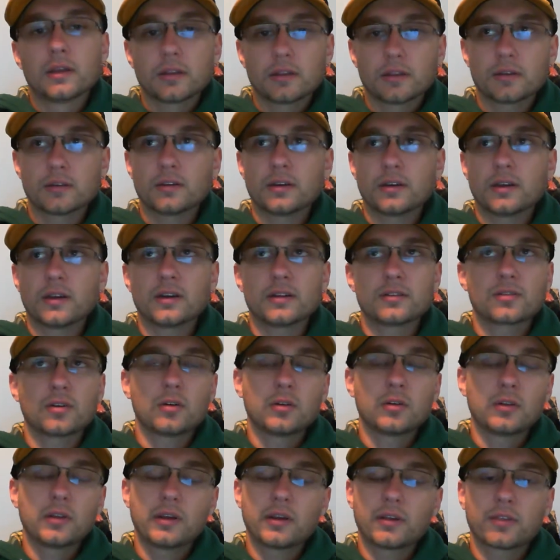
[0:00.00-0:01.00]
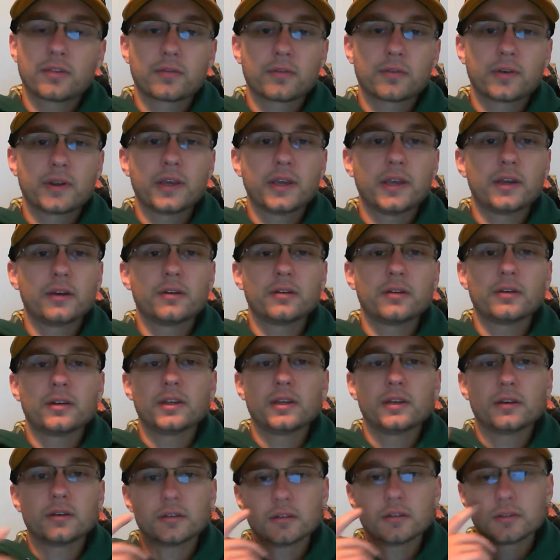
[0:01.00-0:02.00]
and it's only a three-year
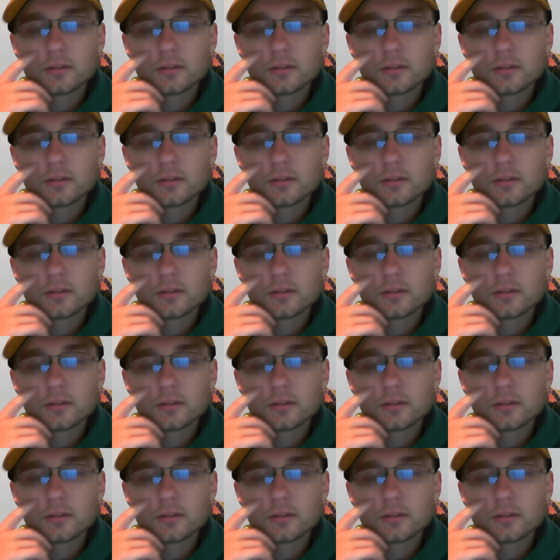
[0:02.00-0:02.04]
deal.